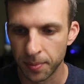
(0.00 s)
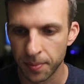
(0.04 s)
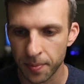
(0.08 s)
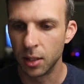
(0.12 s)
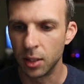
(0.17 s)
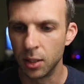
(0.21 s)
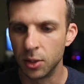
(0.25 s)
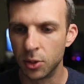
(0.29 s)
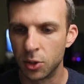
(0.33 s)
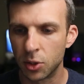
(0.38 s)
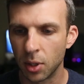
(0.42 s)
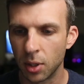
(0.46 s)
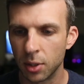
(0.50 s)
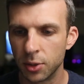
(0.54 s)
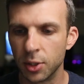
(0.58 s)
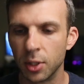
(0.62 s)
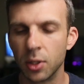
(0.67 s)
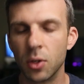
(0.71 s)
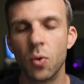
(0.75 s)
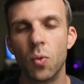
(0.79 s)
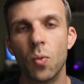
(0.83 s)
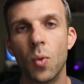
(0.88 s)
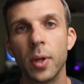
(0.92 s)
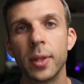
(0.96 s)
He's
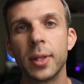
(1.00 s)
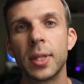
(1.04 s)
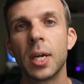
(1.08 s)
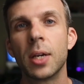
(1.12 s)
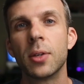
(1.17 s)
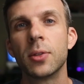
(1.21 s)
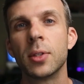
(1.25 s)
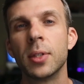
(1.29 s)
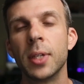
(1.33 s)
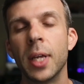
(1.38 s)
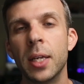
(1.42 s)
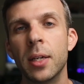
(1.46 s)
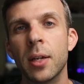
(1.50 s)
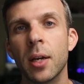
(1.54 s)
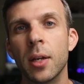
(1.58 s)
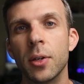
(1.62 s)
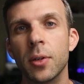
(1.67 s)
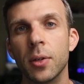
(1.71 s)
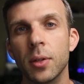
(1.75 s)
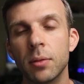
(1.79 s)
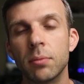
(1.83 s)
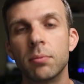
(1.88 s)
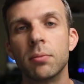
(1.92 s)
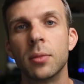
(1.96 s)
charging
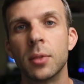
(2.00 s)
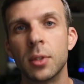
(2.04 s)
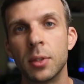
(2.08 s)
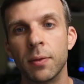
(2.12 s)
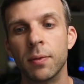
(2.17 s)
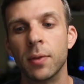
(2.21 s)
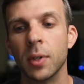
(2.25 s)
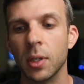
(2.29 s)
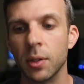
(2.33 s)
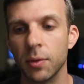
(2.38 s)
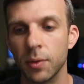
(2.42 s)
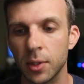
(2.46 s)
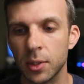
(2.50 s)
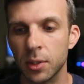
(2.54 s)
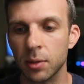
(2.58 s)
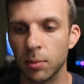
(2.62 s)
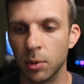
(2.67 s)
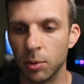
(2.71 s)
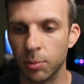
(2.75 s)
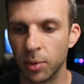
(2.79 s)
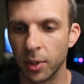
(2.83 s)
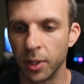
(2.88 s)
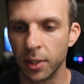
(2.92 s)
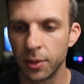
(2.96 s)
$1,800. It's a very
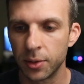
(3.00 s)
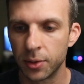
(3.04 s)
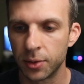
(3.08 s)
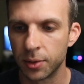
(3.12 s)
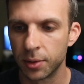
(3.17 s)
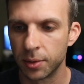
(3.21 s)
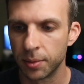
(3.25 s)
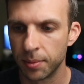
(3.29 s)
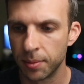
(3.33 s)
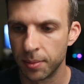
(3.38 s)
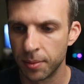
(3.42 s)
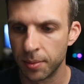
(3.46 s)
reasonable price.